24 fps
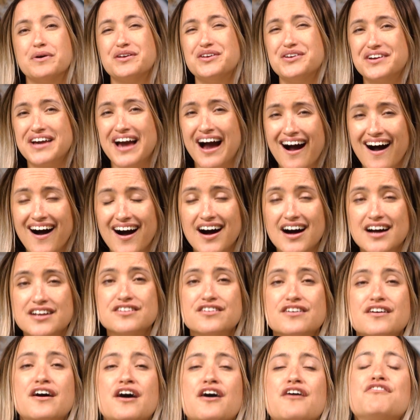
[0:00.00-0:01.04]
but you
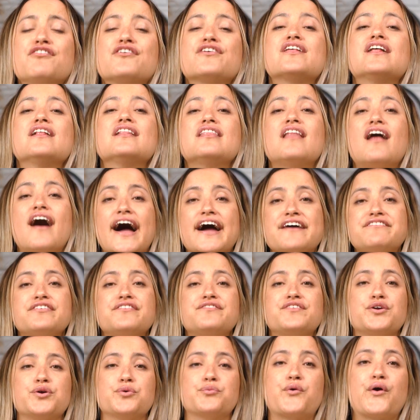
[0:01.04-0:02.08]
can't for the life
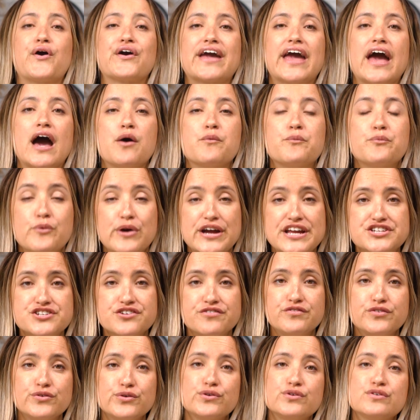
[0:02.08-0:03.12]
of you work out which
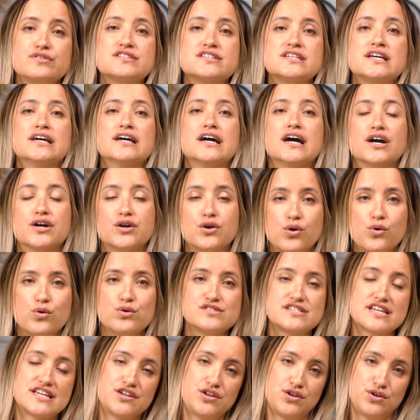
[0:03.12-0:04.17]
foods are
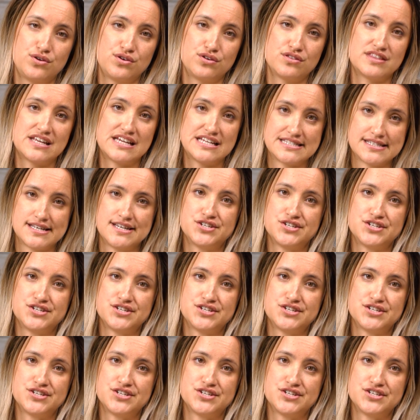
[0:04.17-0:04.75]
causing you these